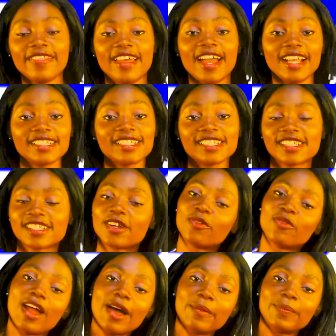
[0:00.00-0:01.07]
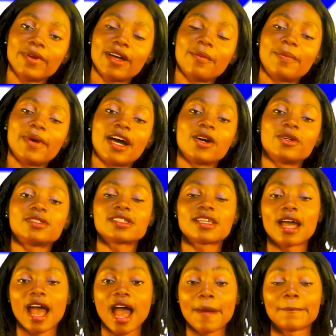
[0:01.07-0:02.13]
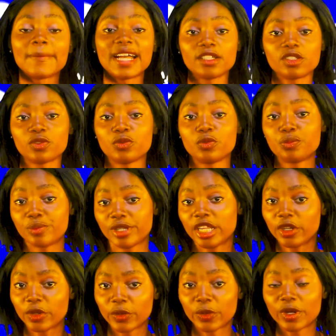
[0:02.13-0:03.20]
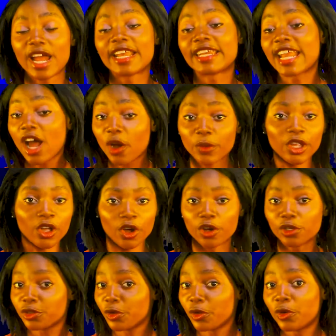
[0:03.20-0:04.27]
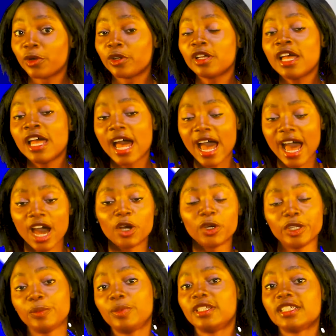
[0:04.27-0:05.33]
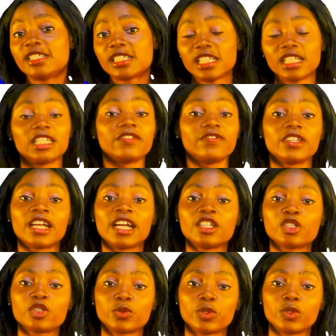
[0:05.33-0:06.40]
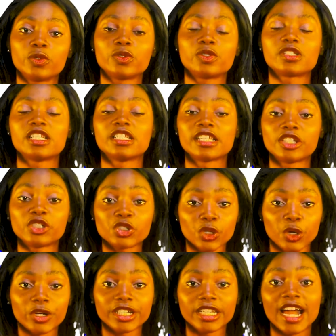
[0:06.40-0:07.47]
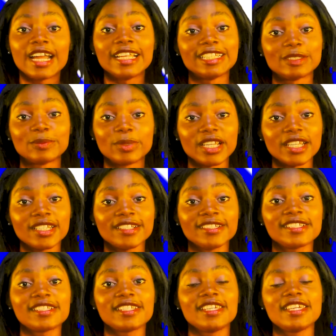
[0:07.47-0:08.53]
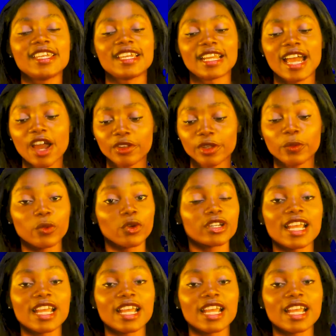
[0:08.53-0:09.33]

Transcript: that is a wrap about AHMADU Bello, and now we all know how he played significant roles in ensuring our independence and how he worked